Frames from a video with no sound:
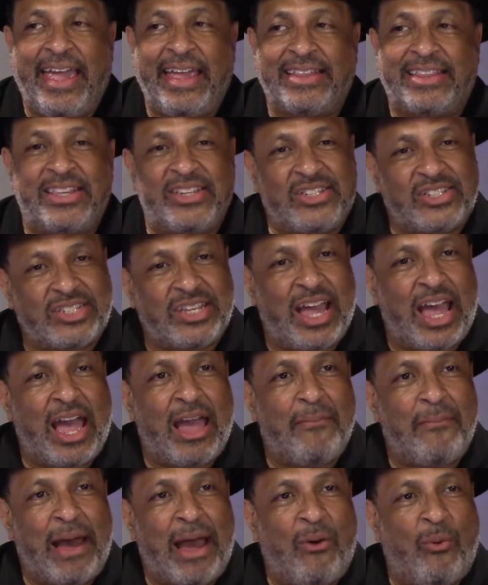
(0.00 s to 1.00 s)
This
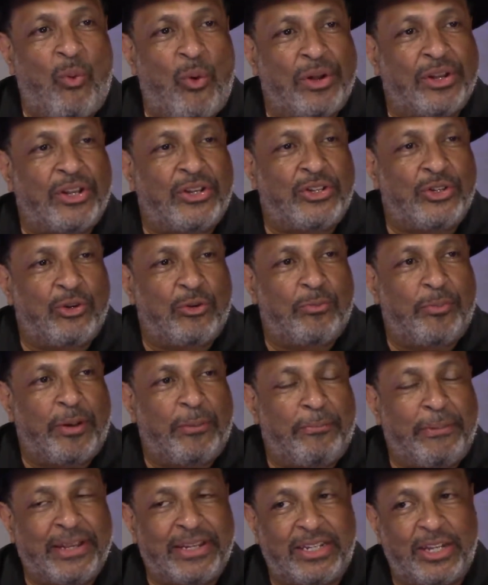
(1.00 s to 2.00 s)
time I wanted to do a
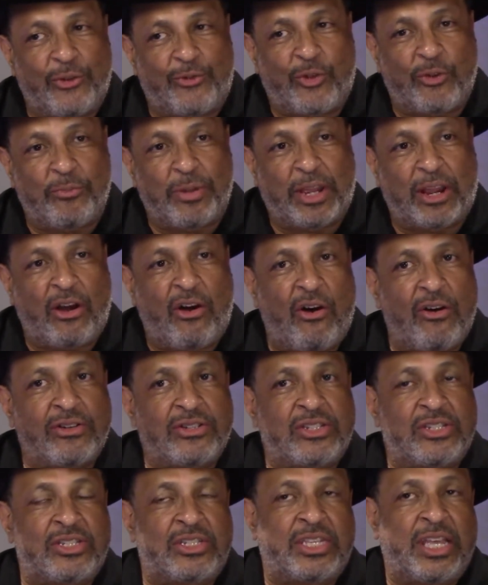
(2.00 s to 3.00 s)
bit different
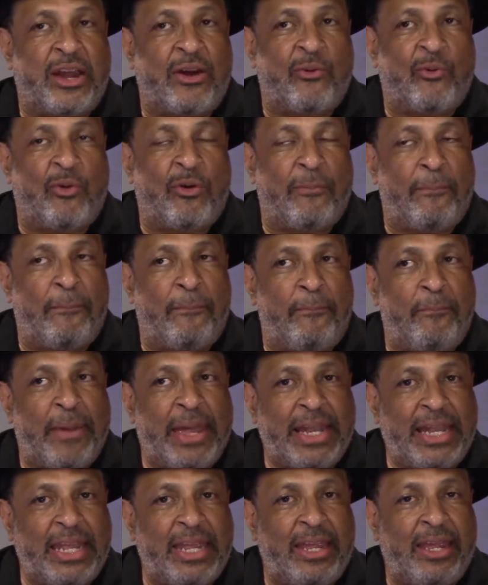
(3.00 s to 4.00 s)
because there were
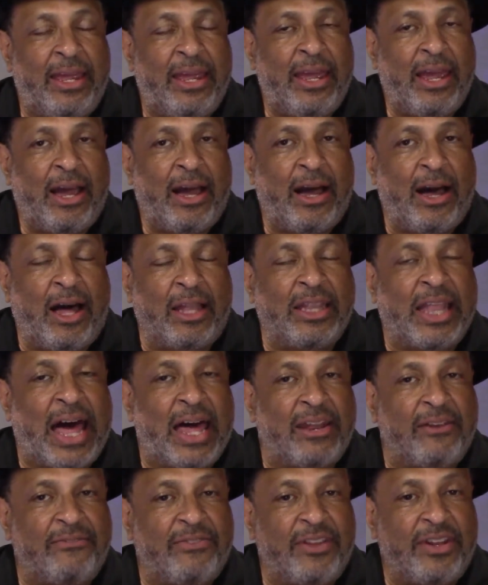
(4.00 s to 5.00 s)
a
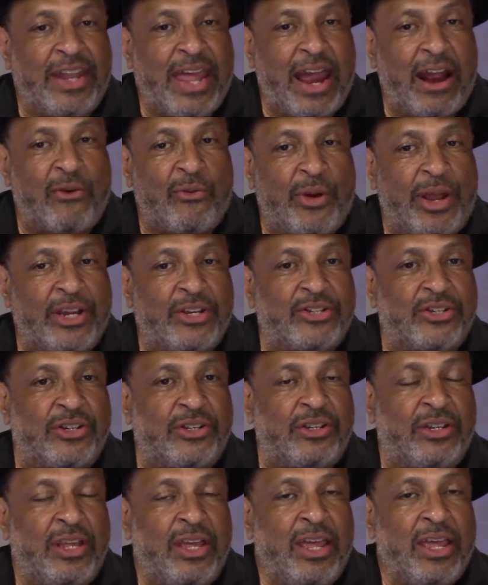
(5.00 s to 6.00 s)
lot of the
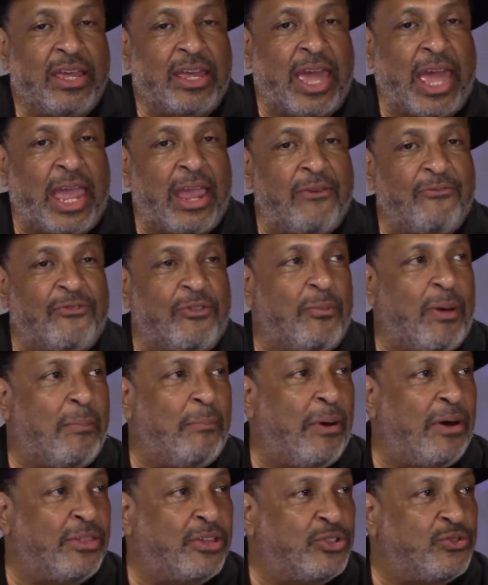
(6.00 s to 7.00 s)
narration came from my
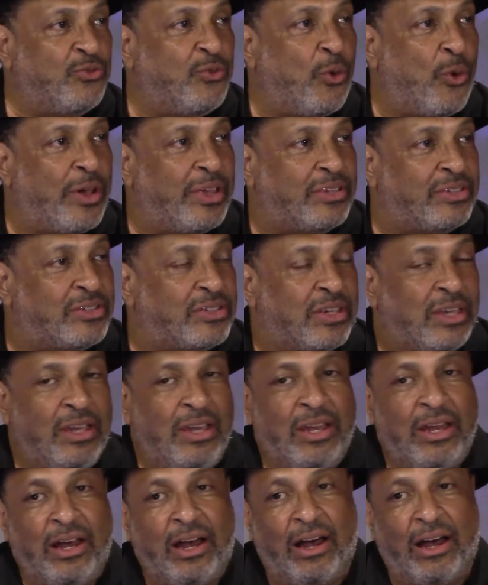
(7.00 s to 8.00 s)
mother's voice.
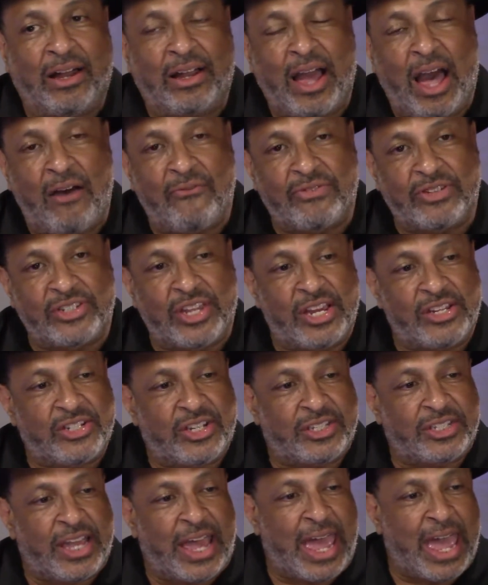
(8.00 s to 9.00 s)

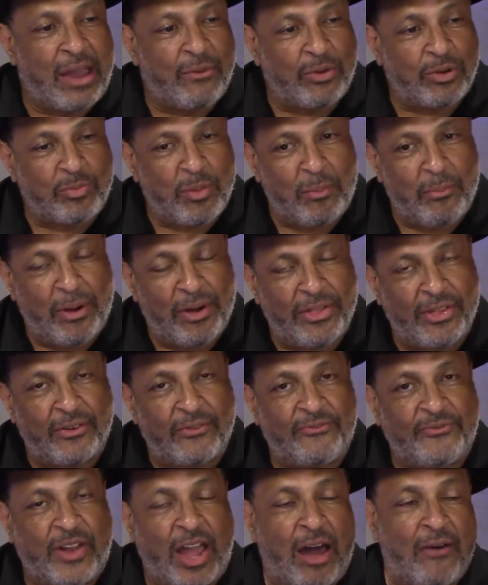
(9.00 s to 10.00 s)
Conversations I had with my mother,
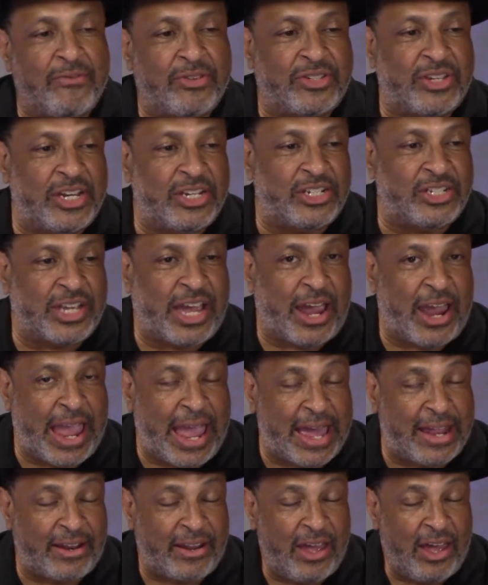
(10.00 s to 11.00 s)
conversations I
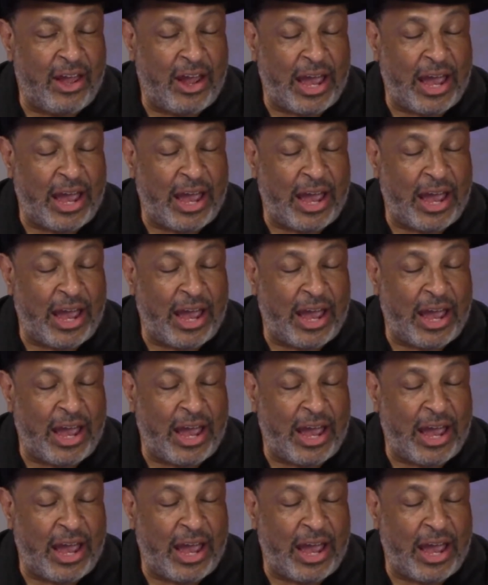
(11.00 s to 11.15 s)
had